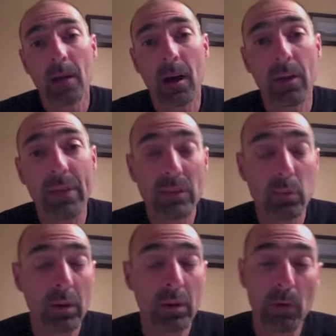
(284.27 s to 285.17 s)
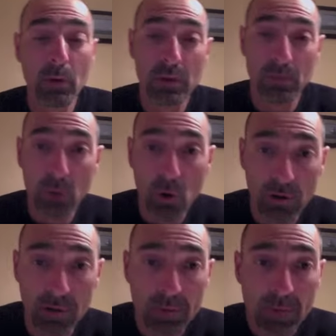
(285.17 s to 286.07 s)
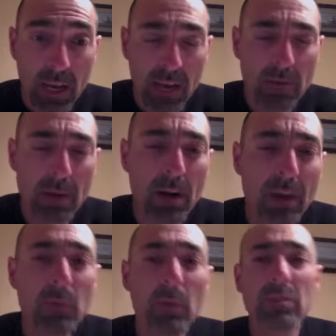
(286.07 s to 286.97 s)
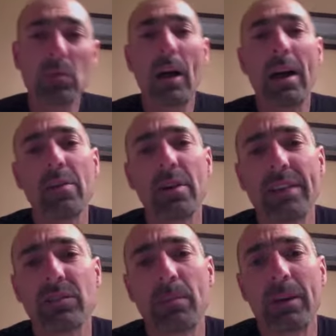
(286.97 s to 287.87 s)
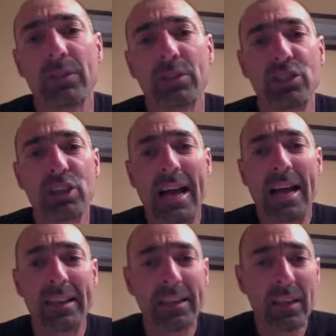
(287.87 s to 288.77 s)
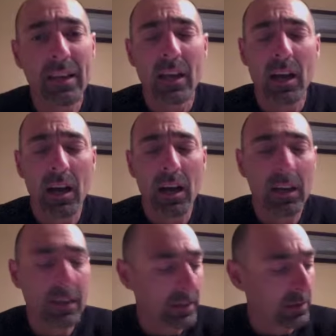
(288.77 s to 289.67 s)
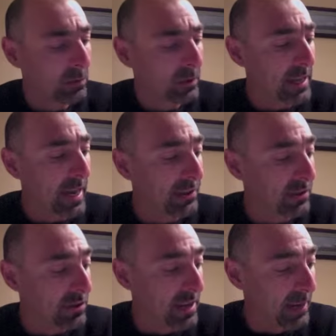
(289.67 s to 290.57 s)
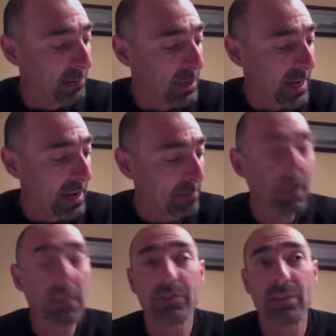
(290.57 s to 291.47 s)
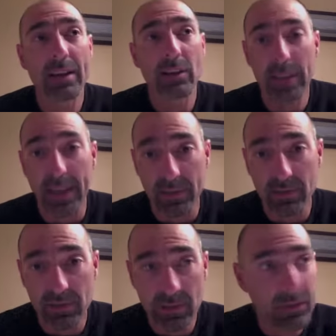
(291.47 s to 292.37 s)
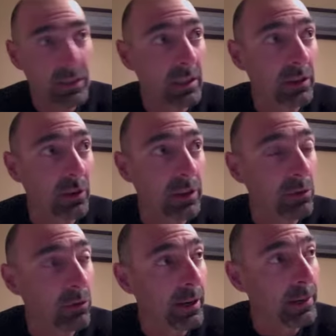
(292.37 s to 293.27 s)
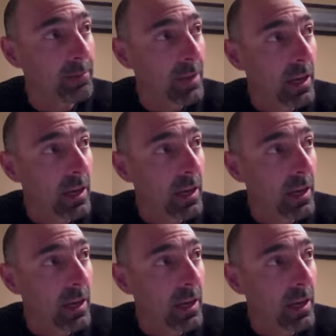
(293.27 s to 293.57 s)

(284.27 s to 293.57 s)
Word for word: Uh, that's one of the most important. And remember, every once in a while they'll ask you about the John uh, what the heck's his name? John Peter Zenger case, 1733.